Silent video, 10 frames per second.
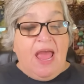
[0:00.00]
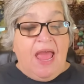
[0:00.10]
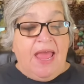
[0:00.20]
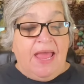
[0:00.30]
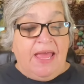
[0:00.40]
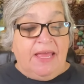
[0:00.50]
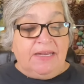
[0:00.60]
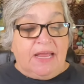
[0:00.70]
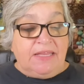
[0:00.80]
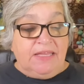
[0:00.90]

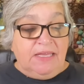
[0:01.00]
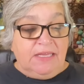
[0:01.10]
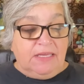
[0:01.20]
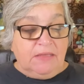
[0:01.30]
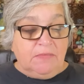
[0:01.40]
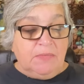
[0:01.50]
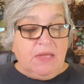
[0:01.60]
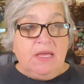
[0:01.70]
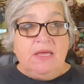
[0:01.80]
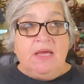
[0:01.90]
And I think
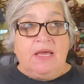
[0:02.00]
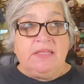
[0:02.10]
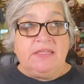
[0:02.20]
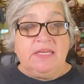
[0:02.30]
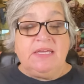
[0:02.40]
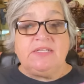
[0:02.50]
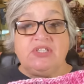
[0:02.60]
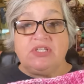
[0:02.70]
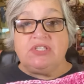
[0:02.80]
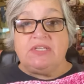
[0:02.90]
it's
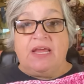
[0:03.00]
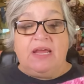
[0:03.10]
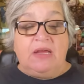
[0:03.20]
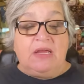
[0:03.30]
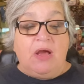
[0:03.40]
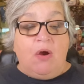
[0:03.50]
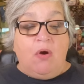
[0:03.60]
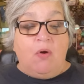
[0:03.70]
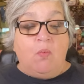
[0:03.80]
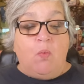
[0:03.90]
just a
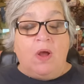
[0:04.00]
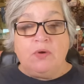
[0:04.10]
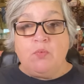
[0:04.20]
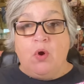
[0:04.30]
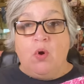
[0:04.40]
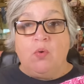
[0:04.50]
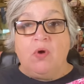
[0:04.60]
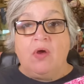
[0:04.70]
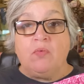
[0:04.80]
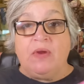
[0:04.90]
1
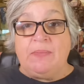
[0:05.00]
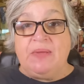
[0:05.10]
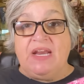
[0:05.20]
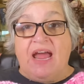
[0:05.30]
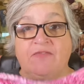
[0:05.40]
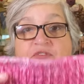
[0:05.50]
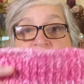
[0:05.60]
row repeat after